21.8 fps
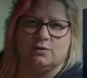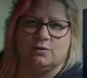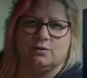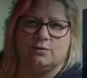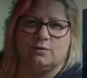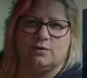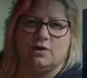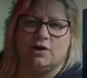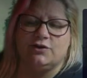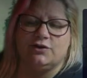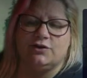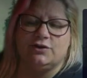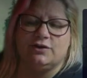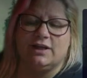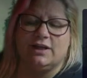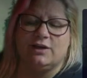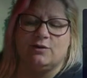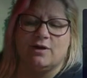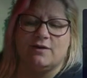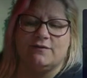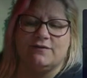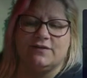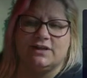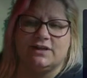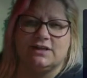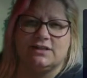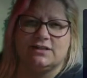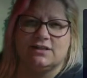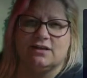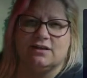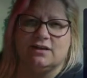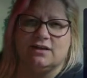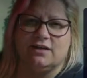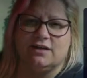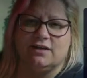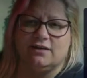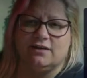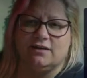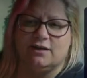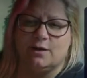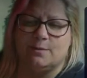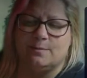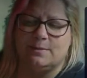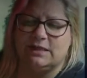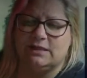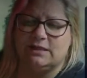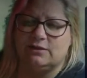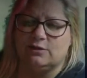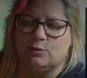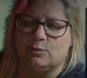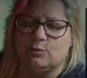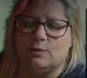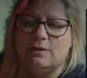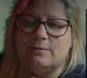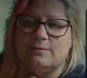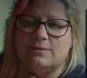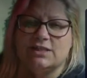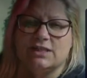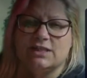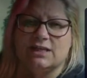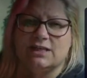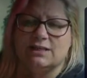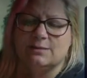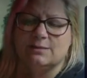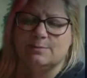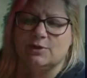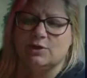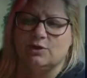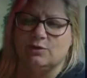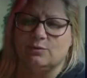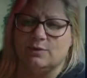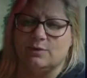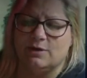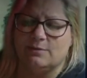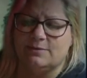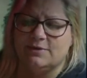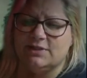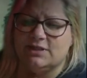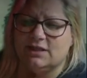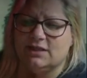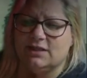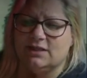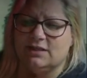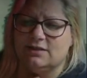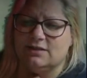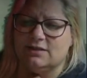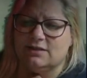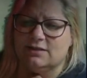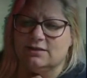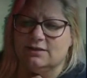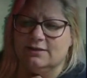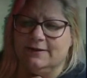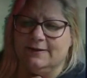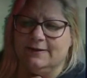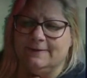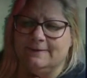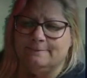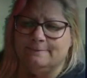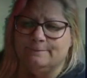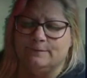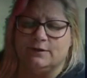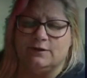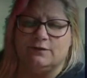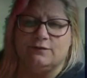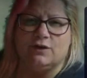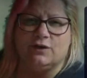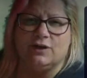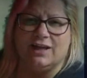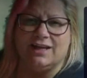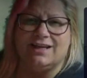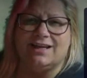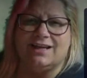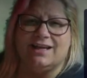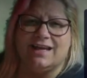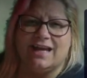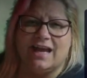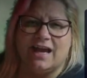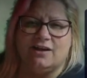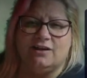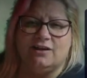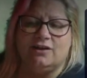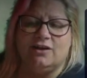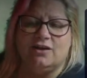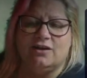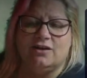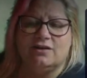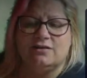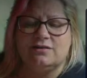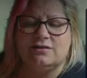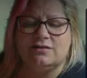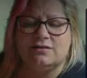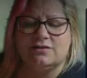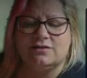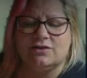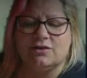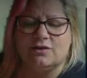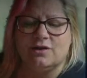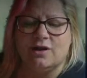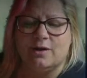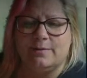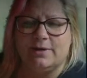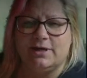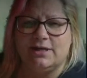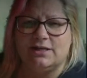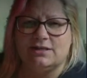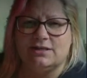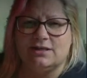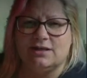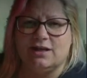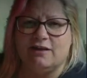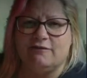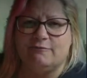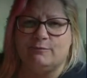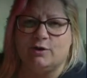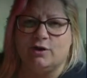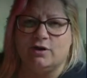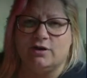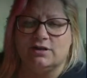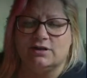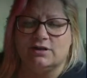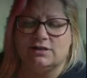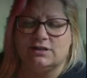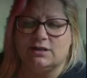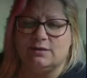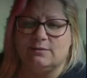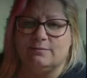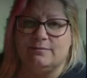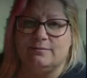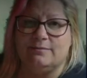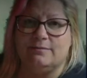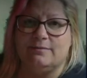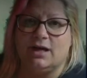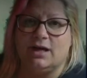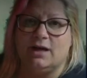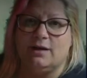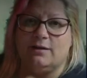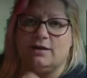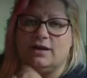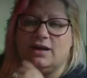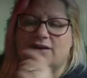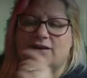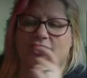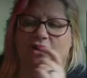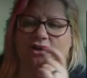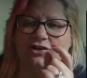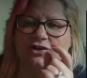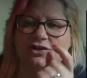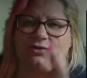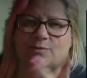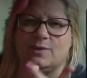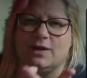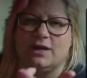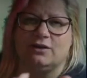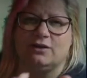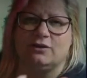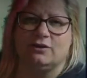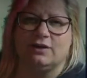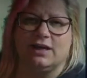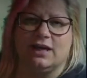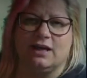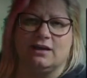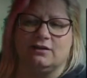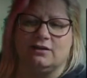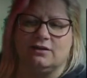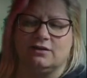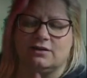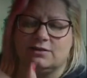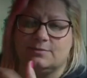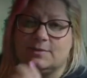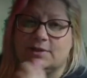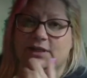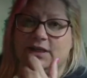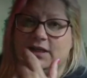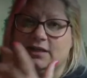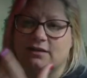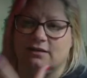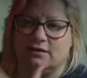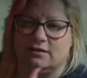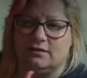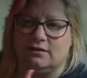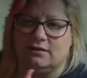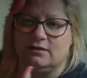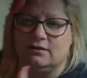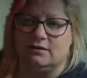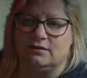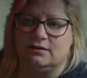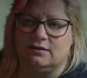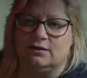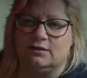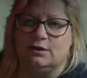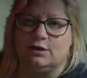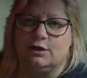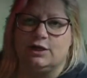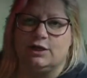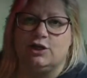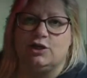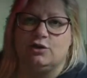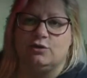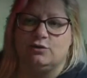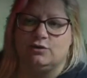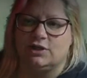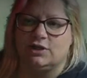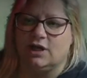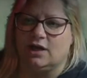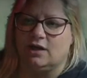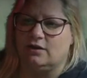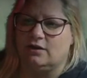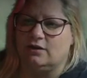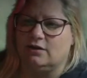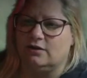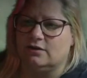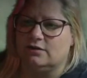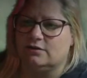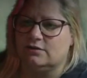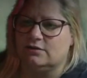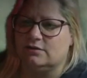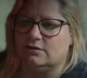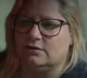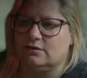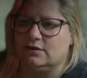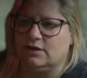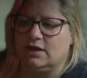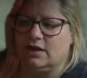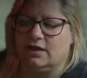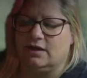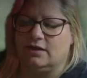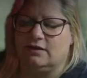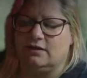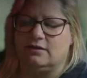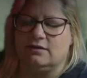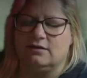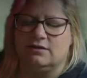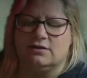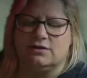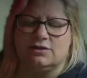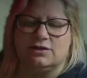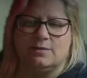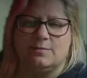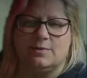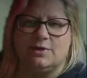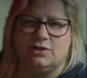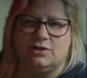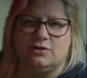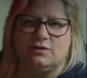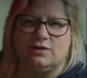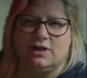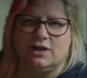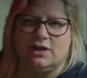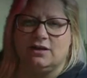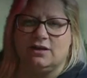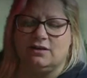I'll do like graphic design and update their websites, build websites for like catalogs. So companies that have products and not just regular catalogs, but like huge catalogs. Yeah. So I've been doing that.